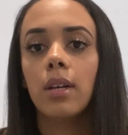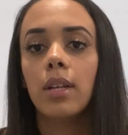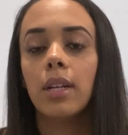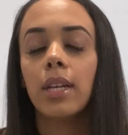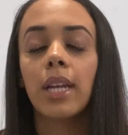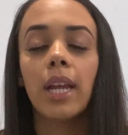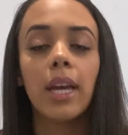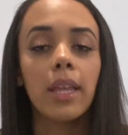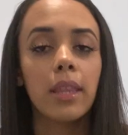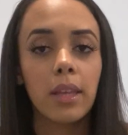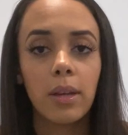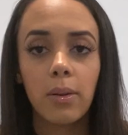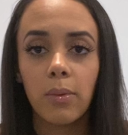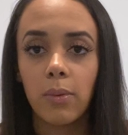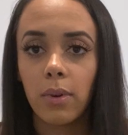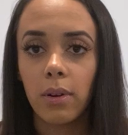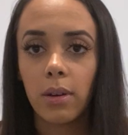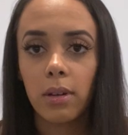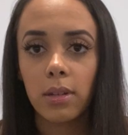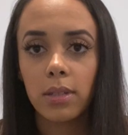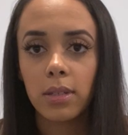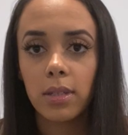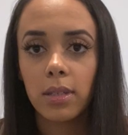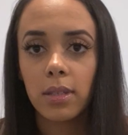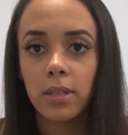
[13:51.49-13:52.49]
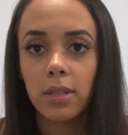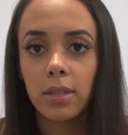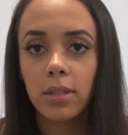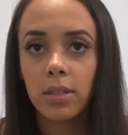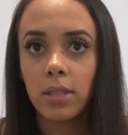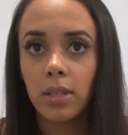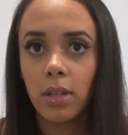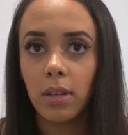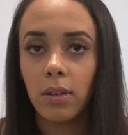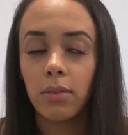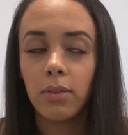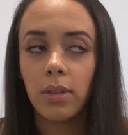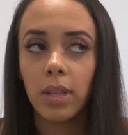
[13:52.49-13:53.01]
nothing worked.
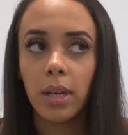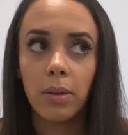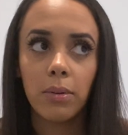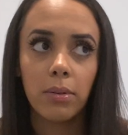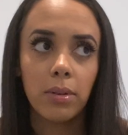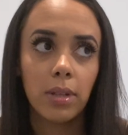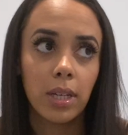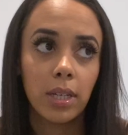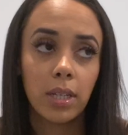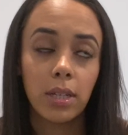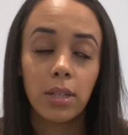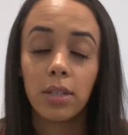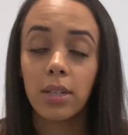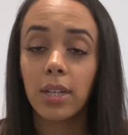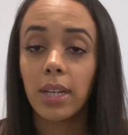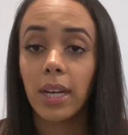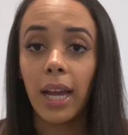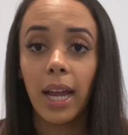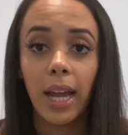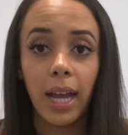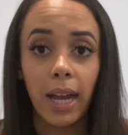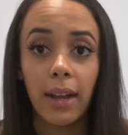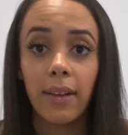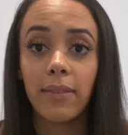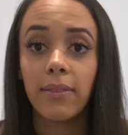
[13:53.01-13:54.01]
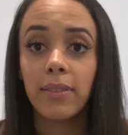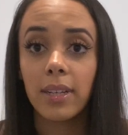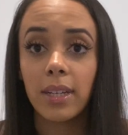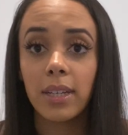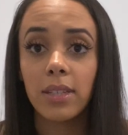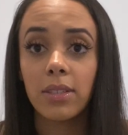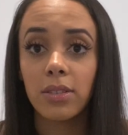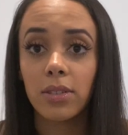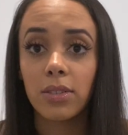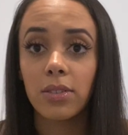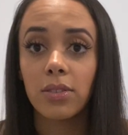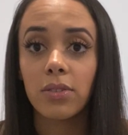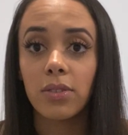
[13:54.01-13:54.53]
So they were like, you're gonna have to
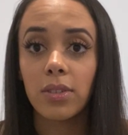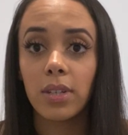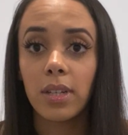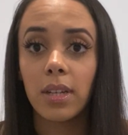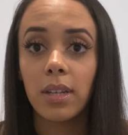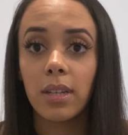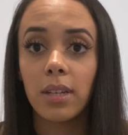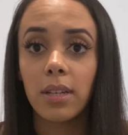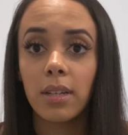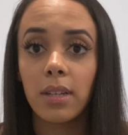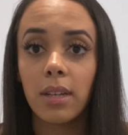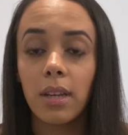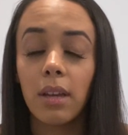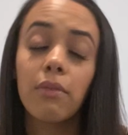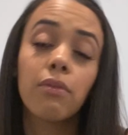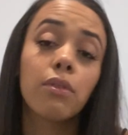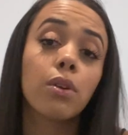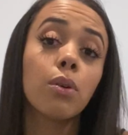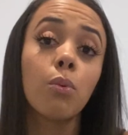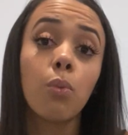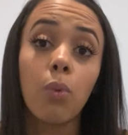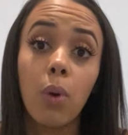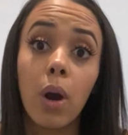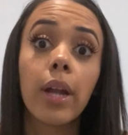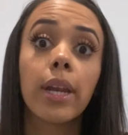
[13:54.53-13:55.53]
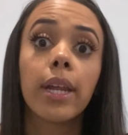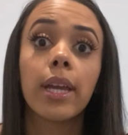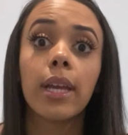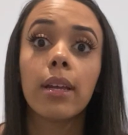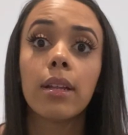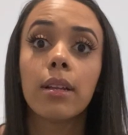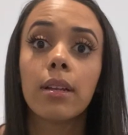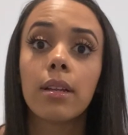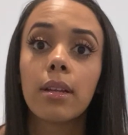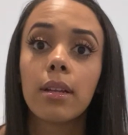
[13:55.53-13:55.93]
get surgery if you want it.